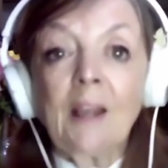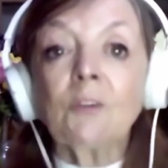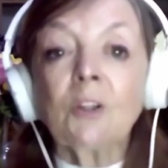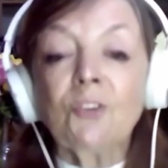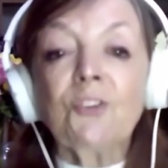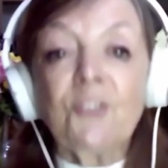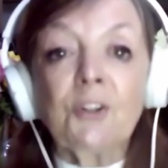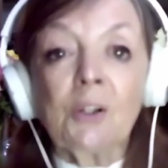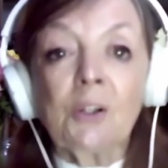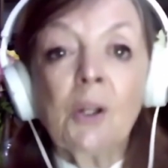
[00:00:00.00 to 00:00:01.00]
and
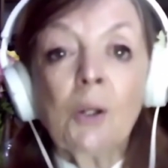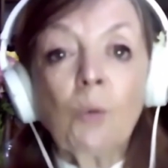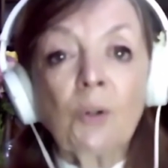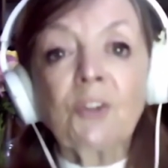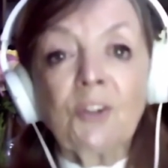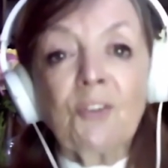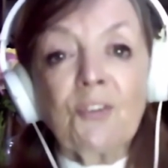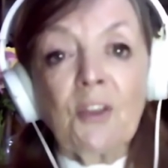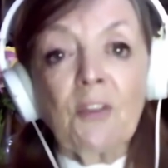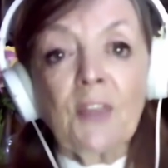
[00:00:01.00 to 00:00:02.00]
consider what it
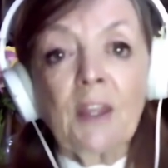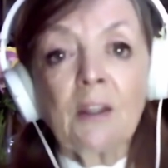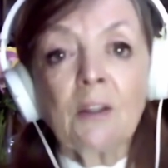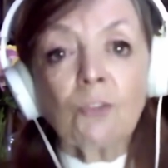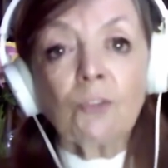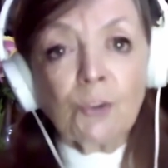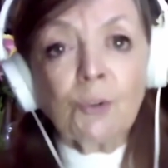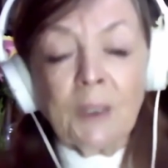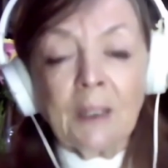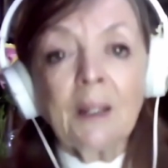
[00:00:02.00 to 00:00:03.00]
is that they're
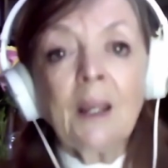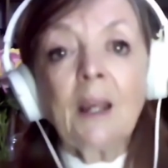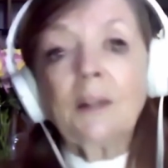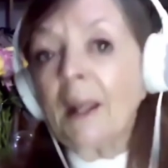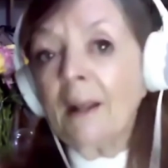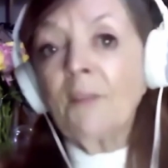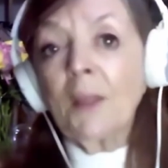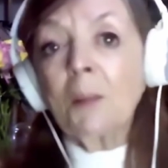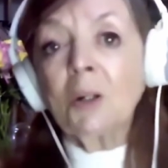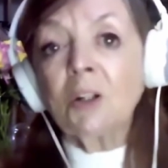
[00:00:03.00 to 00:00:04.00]
doing and how
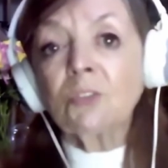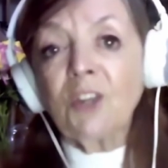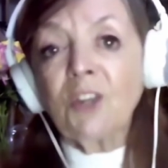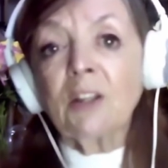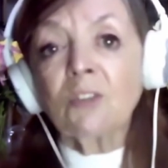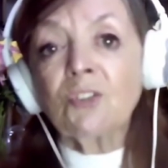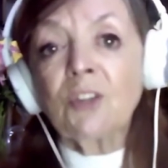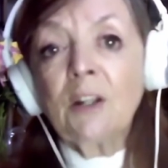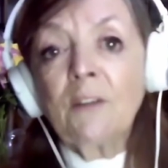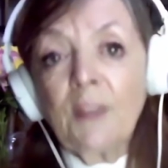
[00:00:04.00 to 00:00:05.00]
they might
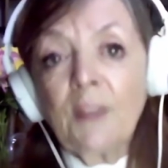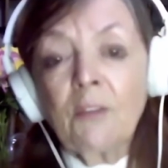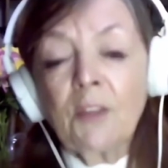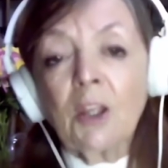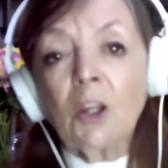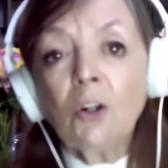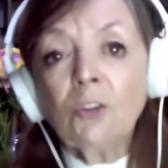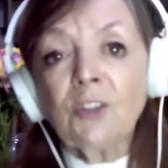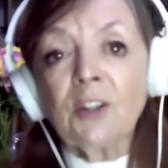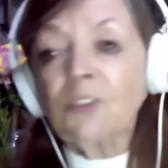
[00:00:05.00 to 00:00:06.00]
change their, their,
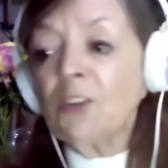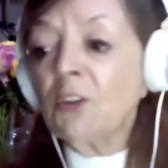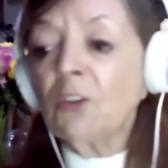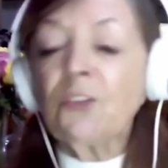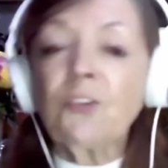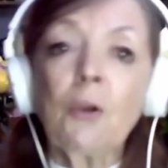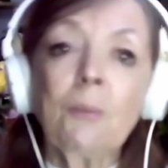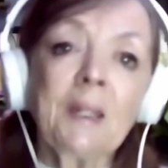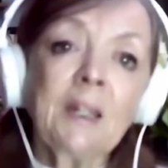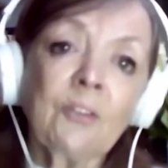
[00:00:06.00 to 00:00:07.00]
conduct. And there are
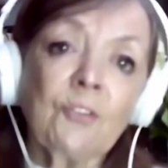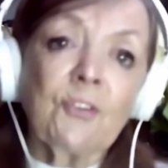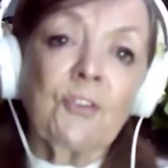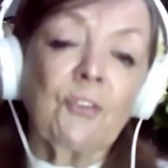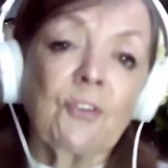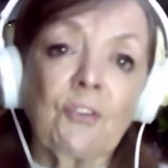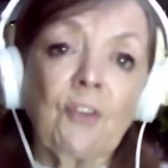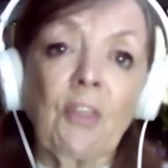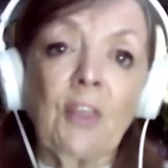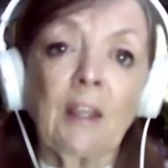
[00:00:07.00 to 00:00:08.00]
so many instances,
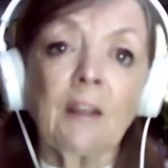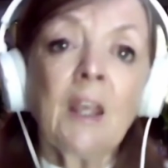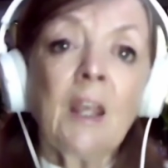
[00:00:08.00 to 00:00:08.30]
I think,